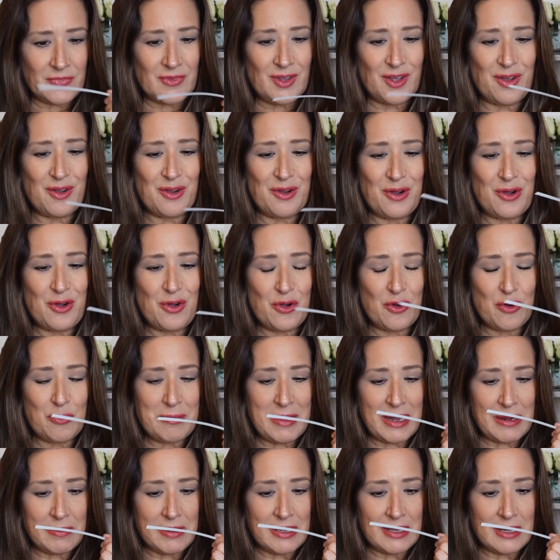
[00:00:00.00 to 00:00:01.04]
Oh,
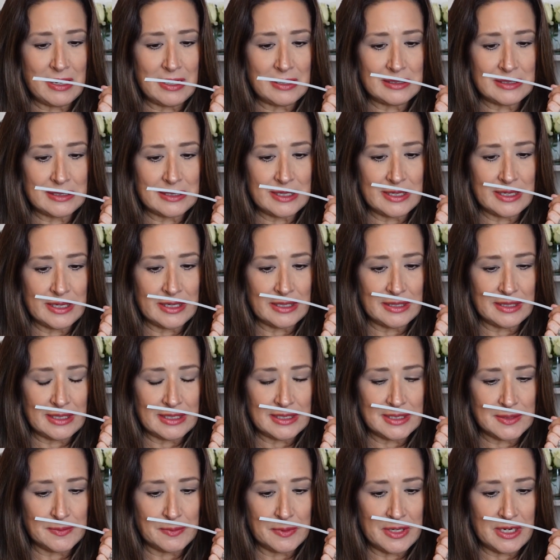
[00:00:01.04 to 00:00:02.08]
maybe that's it.
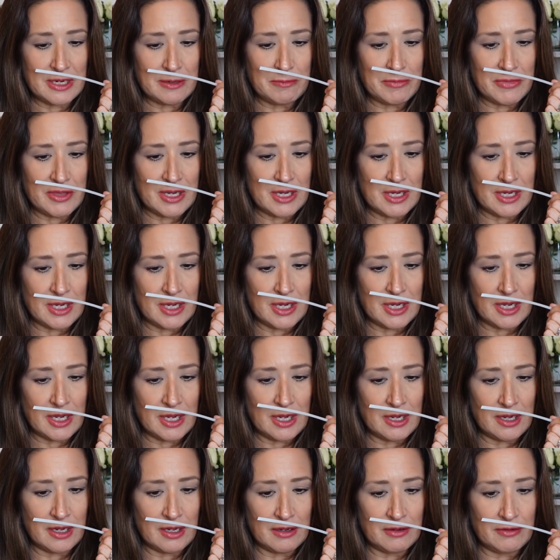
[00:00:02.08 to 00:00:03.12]
That's what I'm thinking
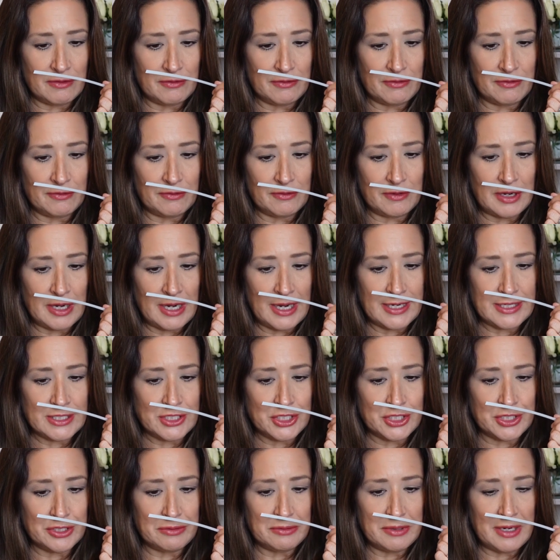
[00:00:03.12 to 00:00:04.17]
of. I
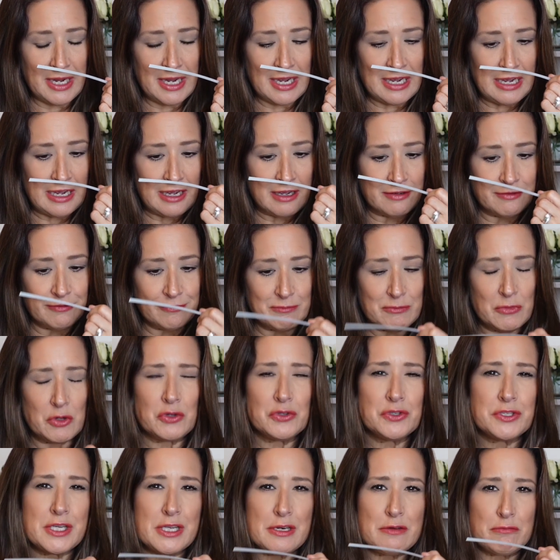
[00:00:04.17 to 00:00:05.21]
do have
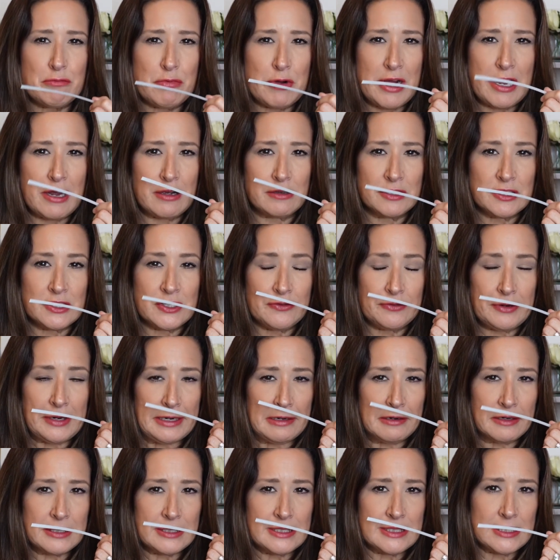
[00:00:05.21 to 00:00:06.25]
Molton Brown's
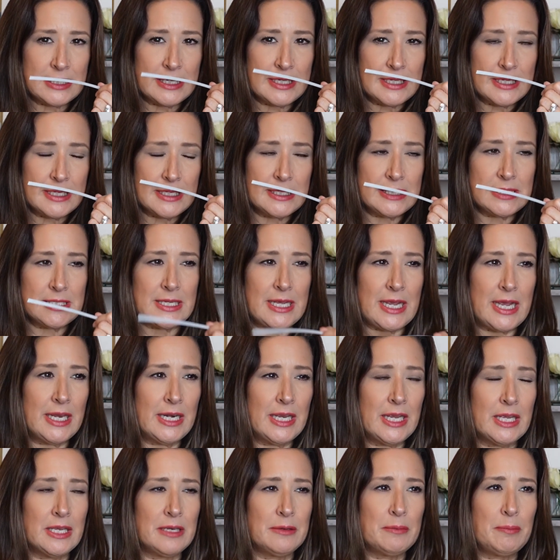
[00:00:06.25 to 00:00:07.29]
fragrances, and
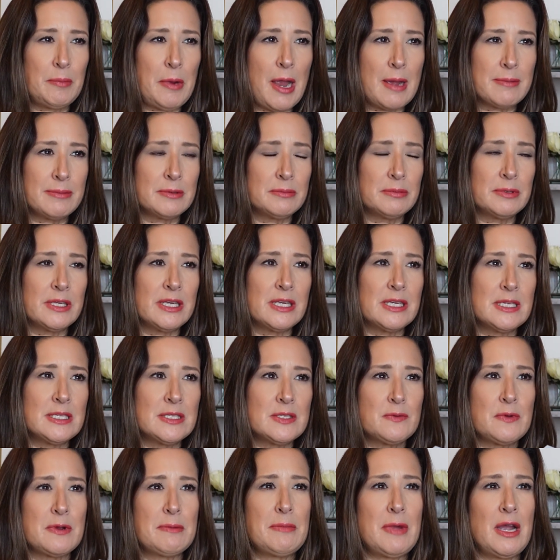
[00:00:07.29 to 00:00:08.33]
it probably
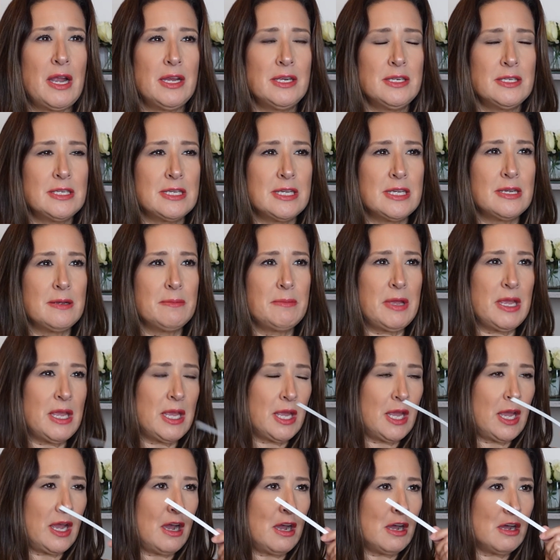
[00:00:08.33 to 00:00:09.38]
is reminding
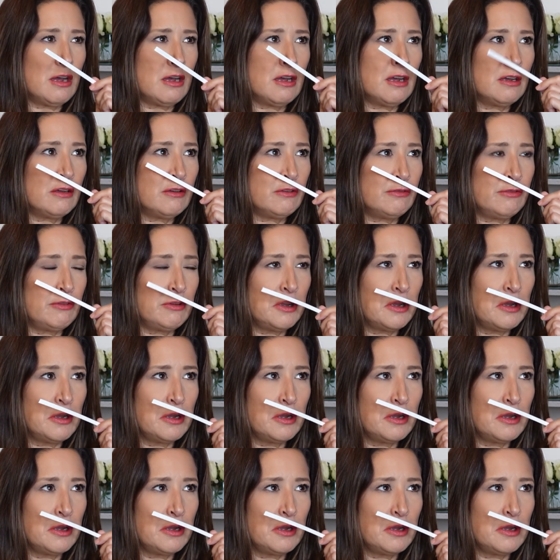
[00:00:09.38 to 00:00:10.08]
me of